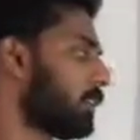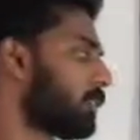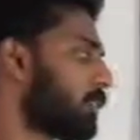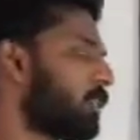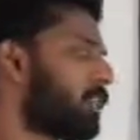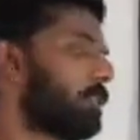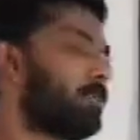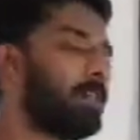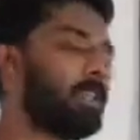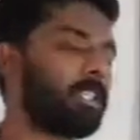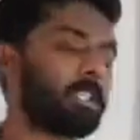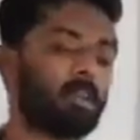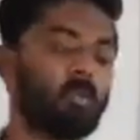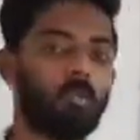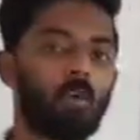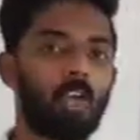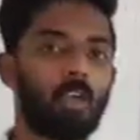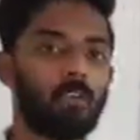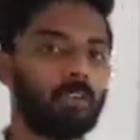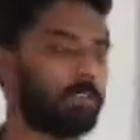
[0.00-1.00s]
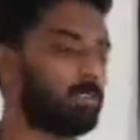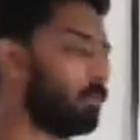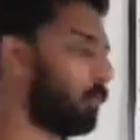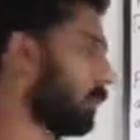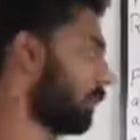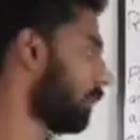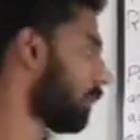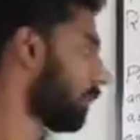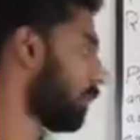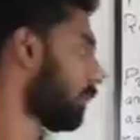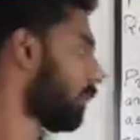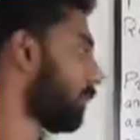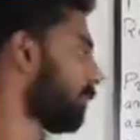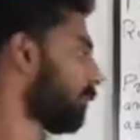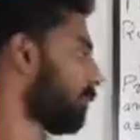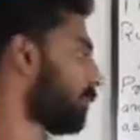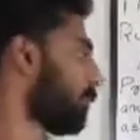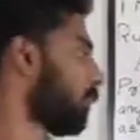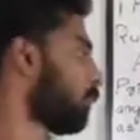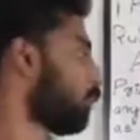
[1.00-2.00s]
she may survive. So here
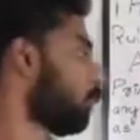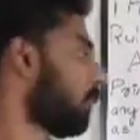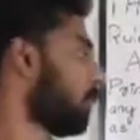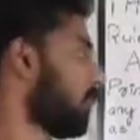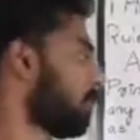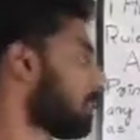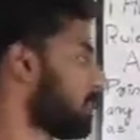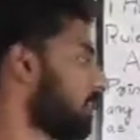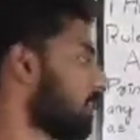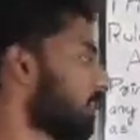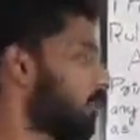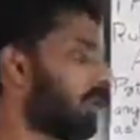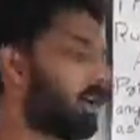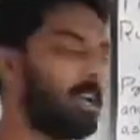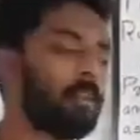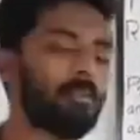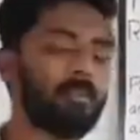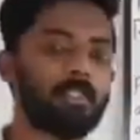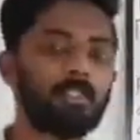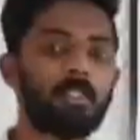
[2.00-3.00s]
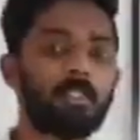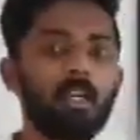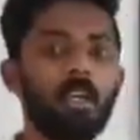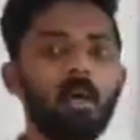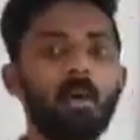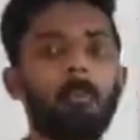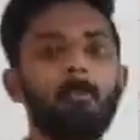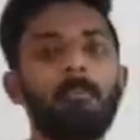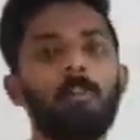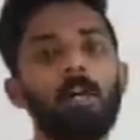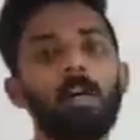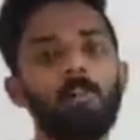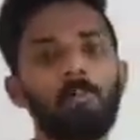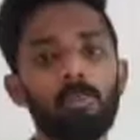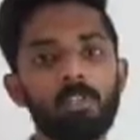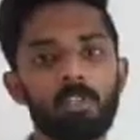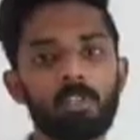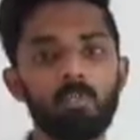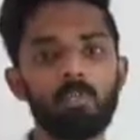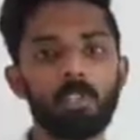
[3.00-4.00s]
the word survive is the
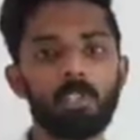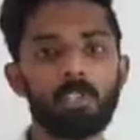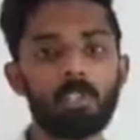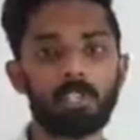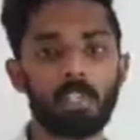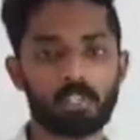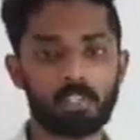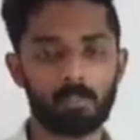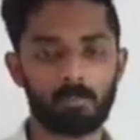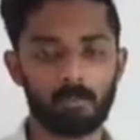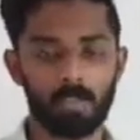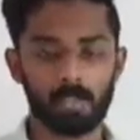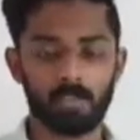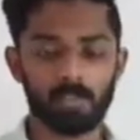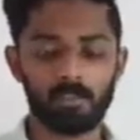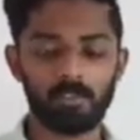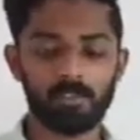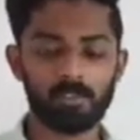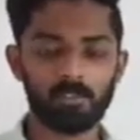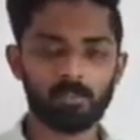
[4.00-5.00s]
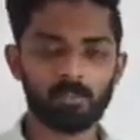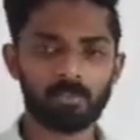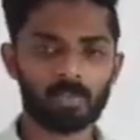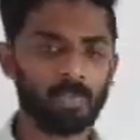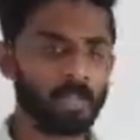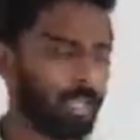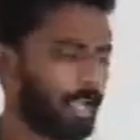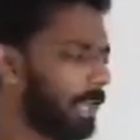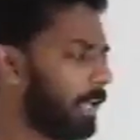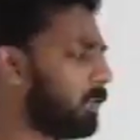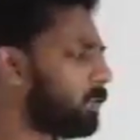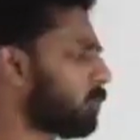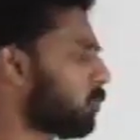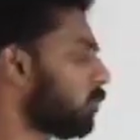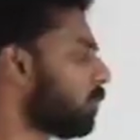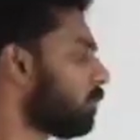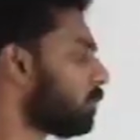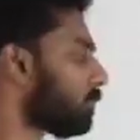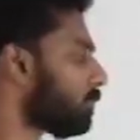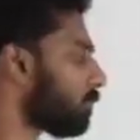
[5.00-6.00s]
purpose which it explains, and
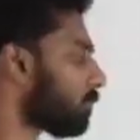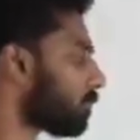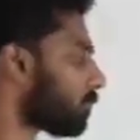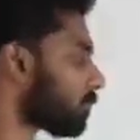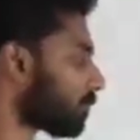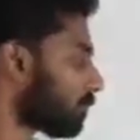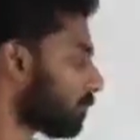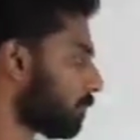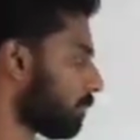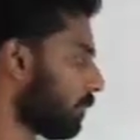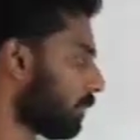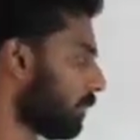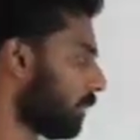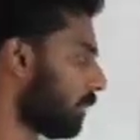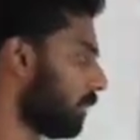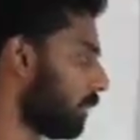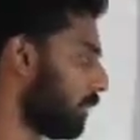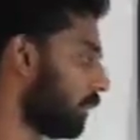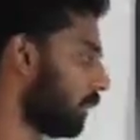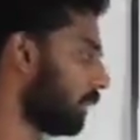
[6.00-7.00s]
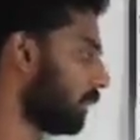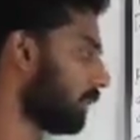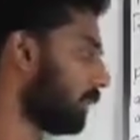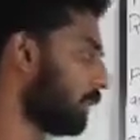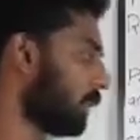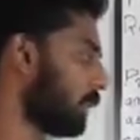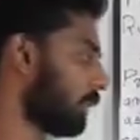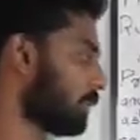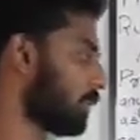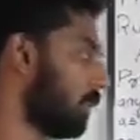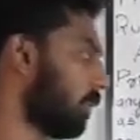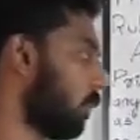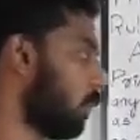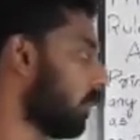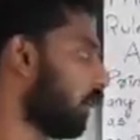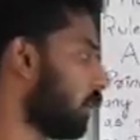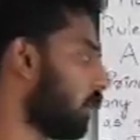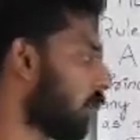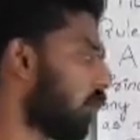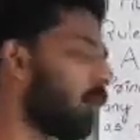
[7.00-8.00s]
so the
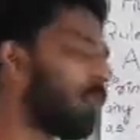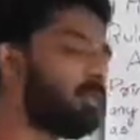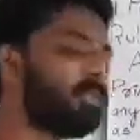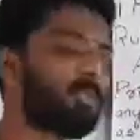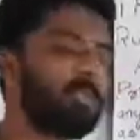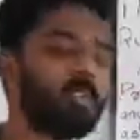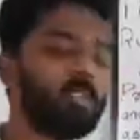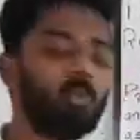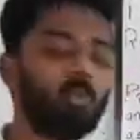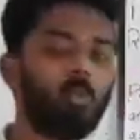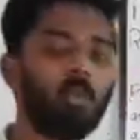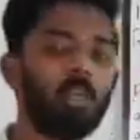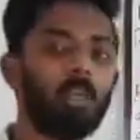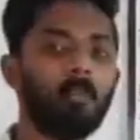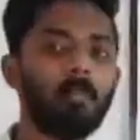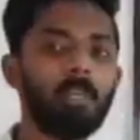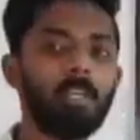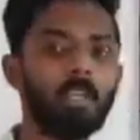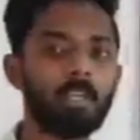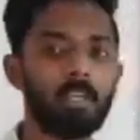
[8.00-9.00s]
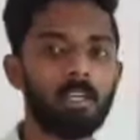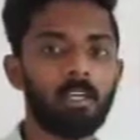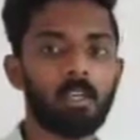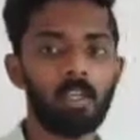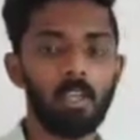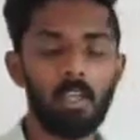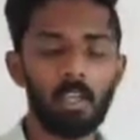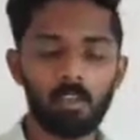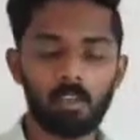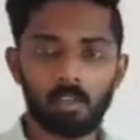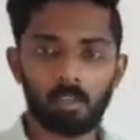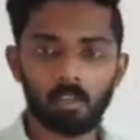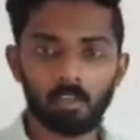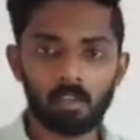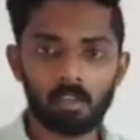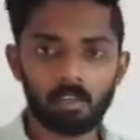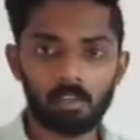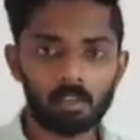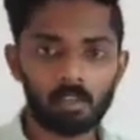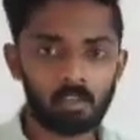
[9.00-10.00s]
subordinate clause will be in the